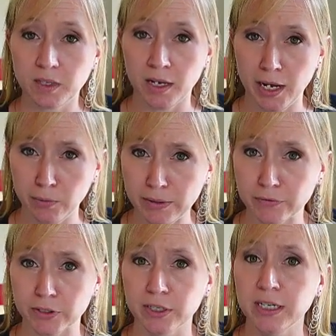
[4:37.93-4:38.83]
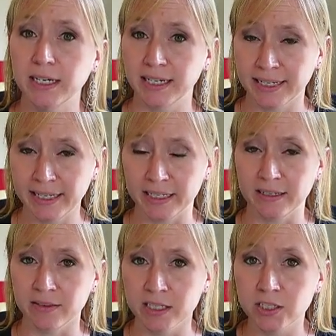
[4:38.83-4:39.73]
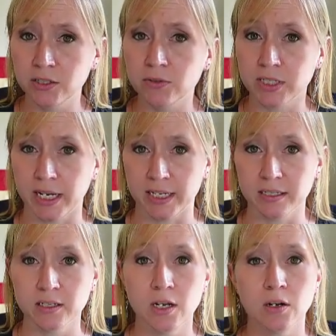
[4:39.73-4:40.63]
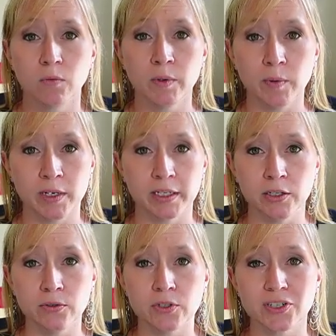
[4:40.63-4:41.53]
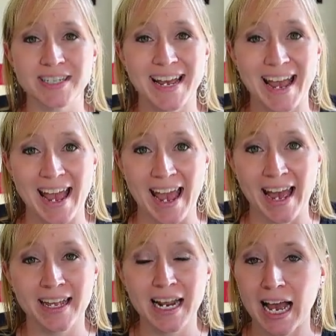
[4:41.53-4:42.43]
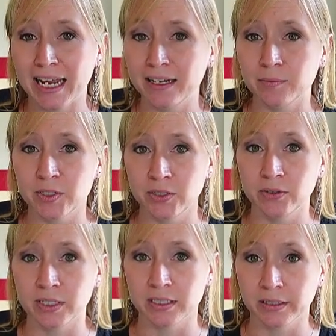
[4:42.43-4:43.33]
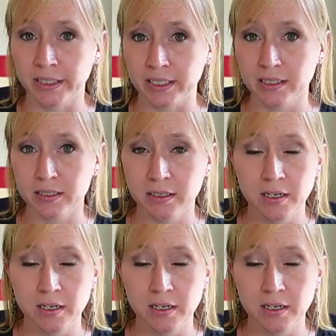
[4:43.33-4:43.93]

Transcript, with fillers: However, again, in this use case, we want users to add items to this list,